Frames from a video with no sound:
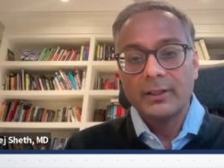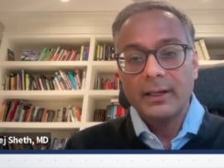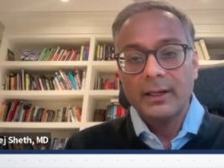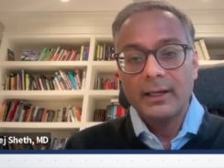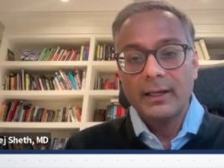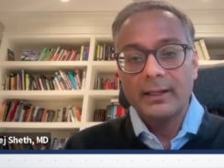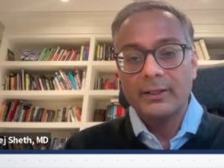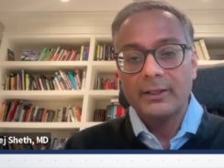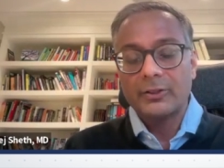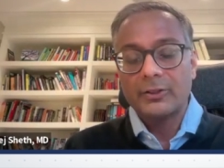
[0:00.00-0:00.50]

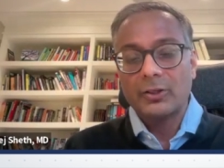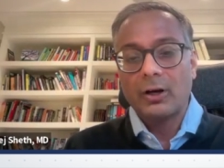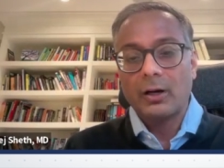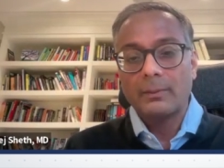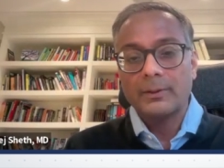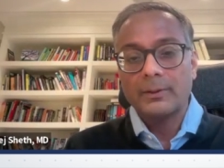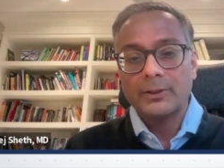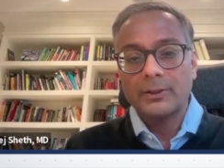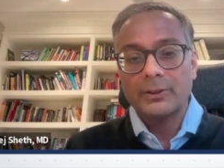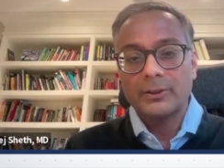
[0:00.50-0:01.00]
and the
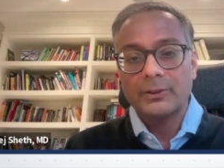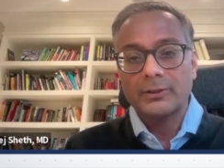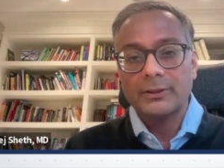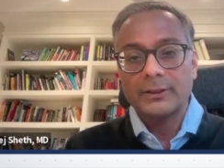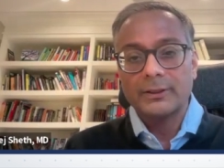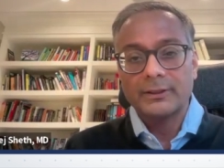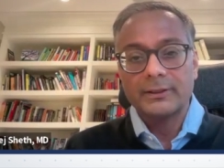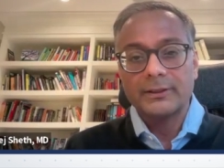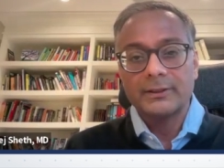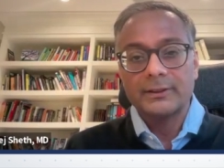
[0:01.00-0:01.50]
intercommensural
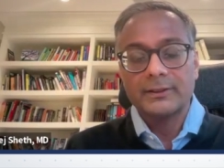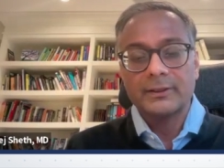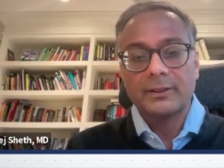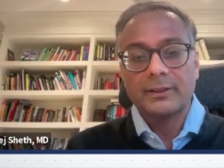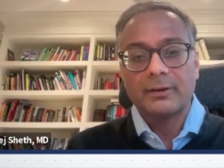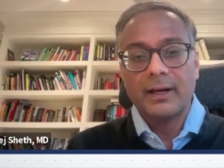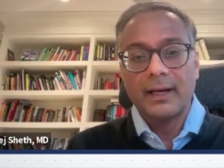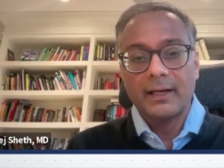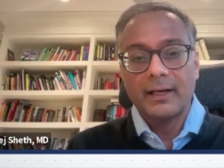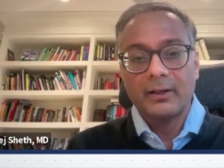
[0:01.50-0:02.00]
distances
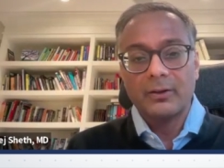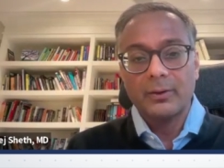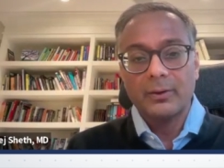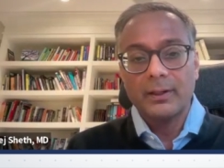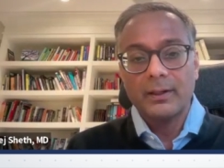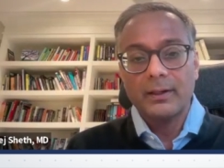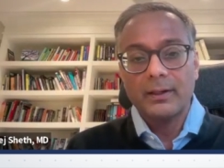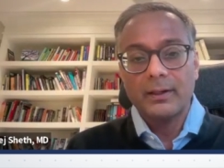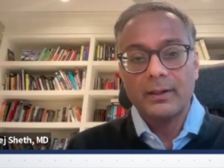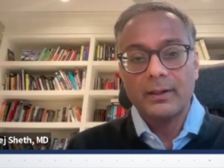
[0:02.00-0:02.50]
are
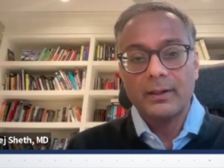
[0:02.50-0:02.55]
adequate.